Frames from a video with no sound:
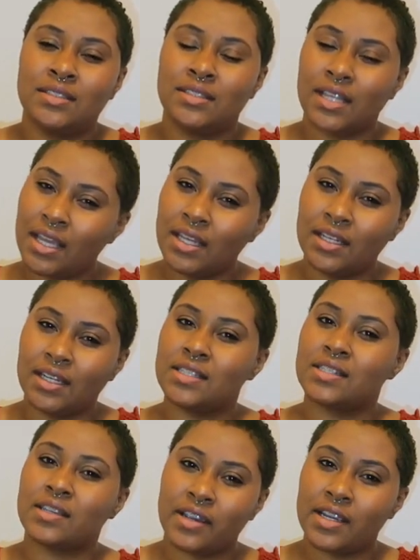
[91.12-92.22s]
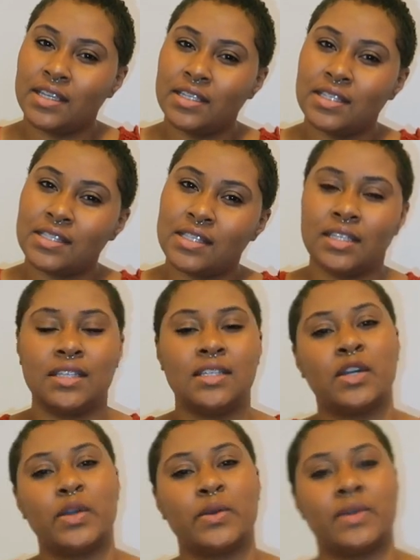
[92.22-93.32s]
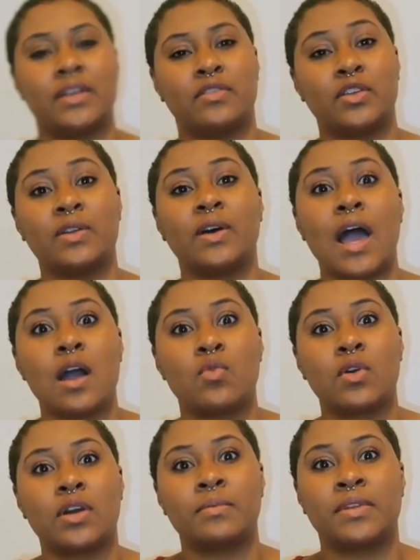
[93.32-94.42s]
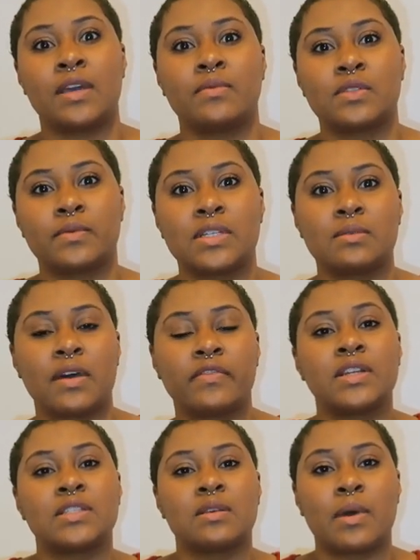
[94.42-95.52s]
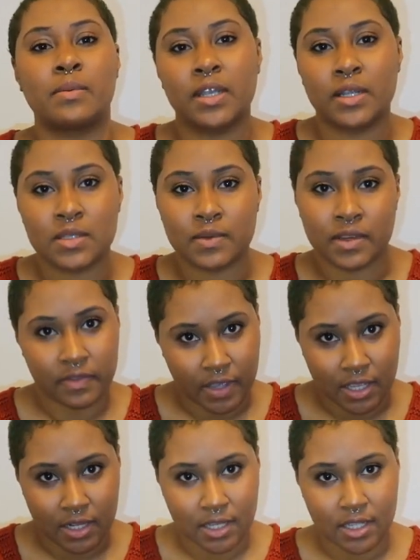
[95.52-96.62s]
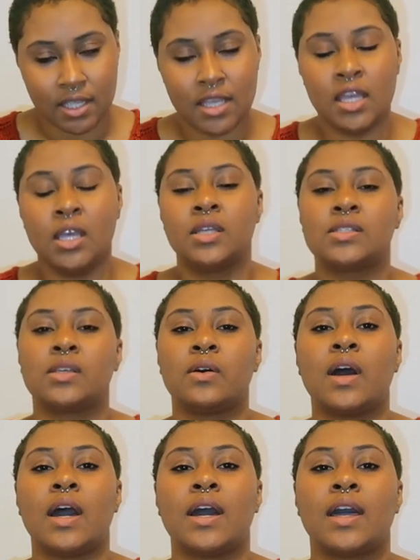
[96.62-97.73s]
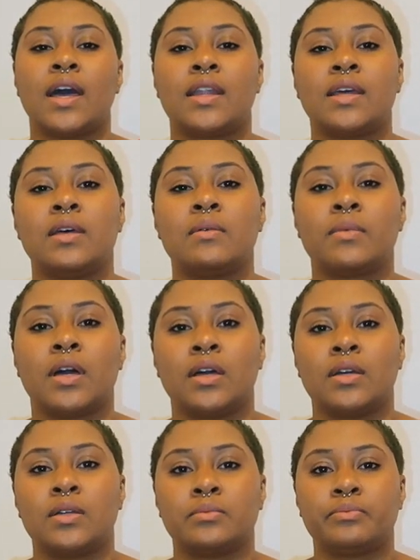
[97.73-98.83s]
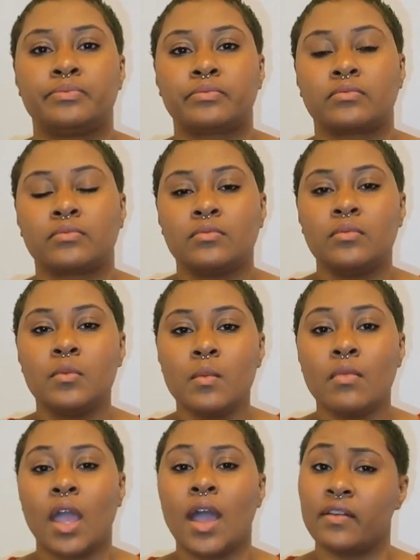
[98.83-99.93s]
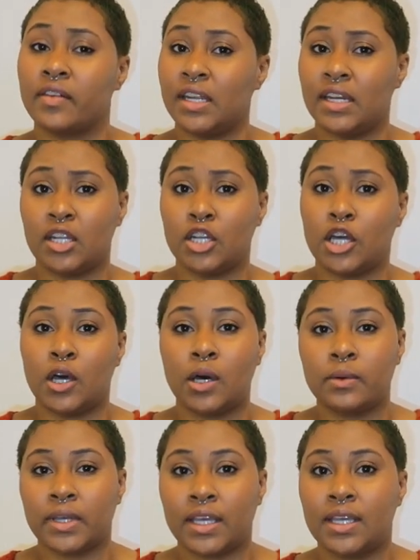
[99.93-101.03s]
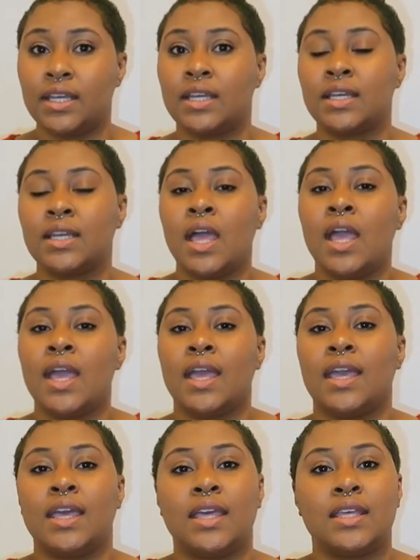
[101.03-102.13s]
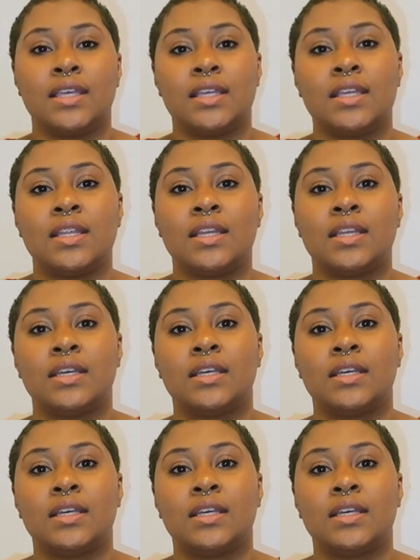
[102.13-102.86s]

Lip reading: dang, that's crazy, or whatever. You know, I woke up and that was the worst of my fears, that my parents were fighting. So I got up, I ran down the hallway, and